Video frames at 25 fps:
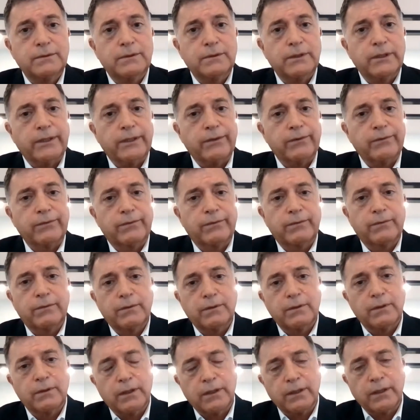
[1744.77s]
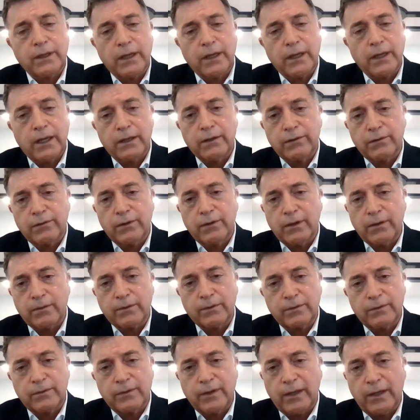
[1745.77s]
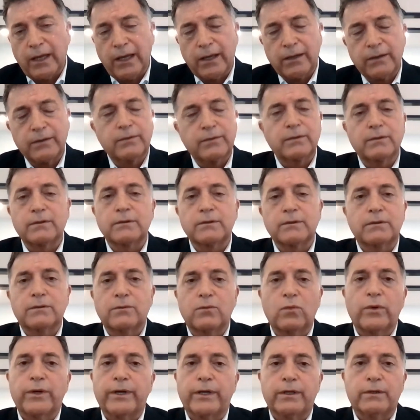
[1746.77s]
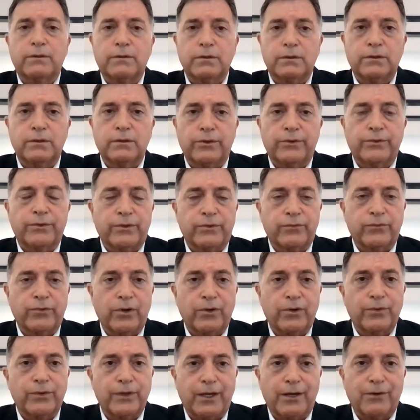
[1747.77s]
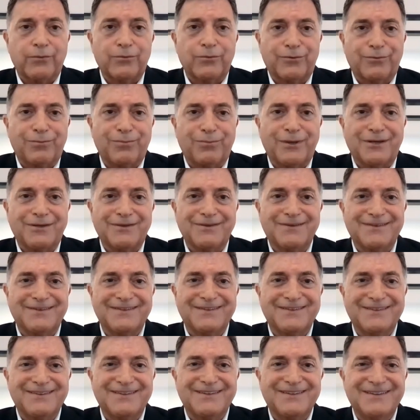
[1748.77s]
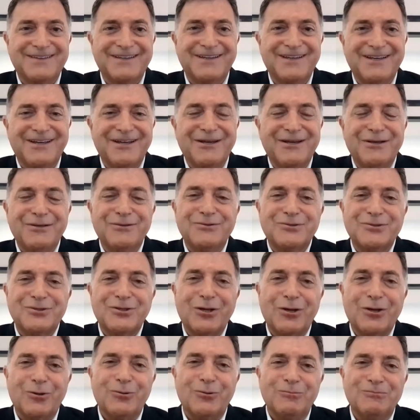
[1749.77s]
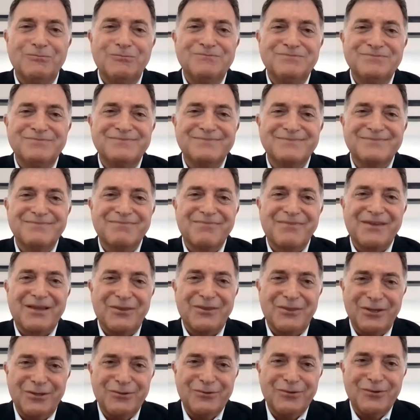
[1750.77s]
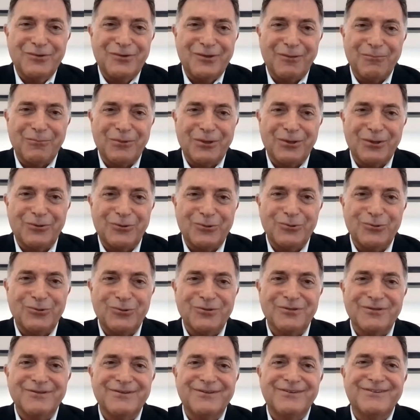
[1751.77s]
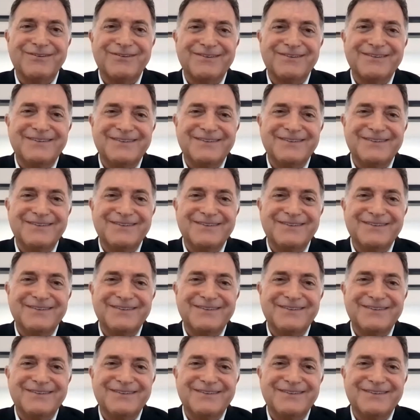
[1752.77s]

is an excellent way to learn and grow in that respect. So these are some of the tools